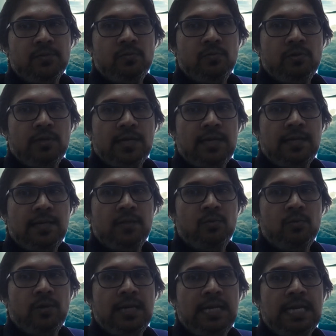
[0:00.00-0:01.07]
google katte
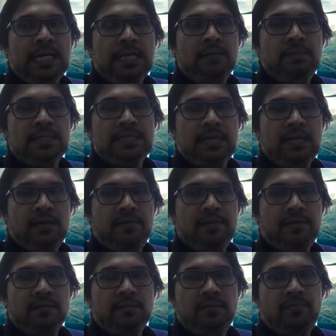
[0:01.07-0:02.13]
duanne academics
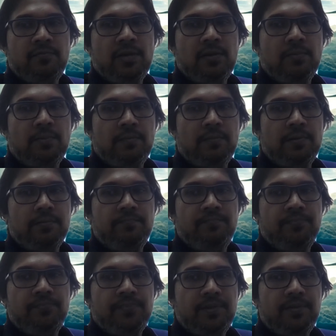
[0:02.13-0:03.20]
if you have a problem
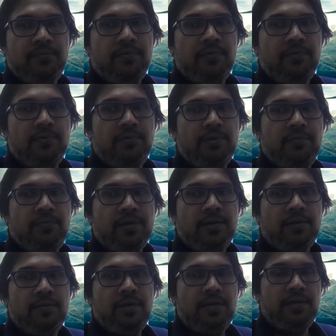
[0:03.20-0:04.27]
if you if you
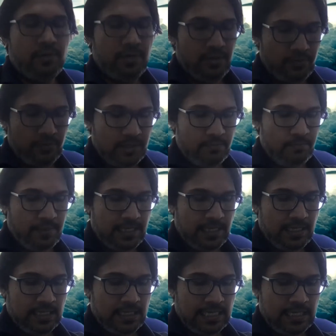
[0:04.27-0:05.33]
are doing your new
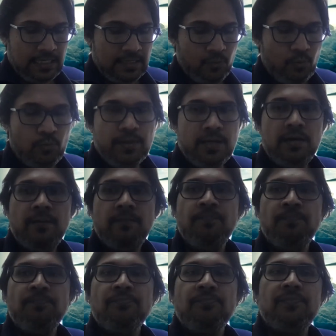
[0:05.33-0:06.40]
company like uber
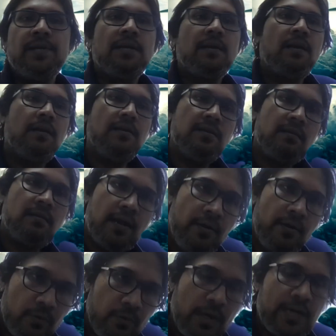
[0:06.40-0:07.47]
they
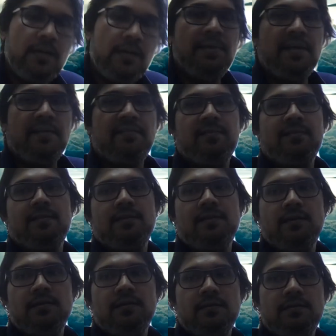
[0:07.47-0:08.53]
run to academics
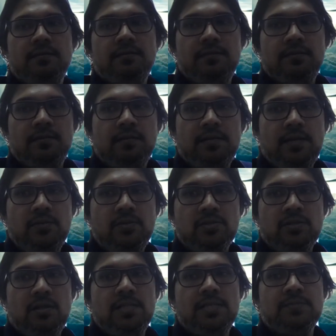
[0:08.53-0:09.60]
can you
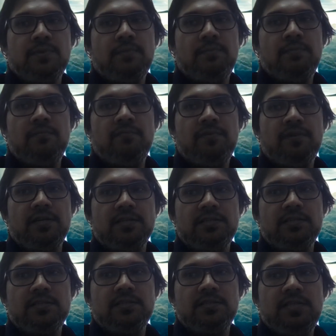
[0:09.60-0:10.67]
solve this problem for us
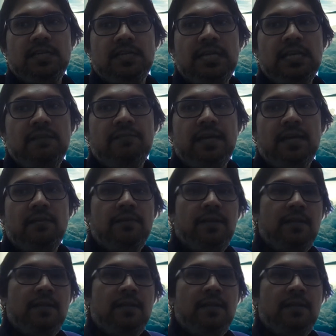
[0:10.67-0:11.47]
they really value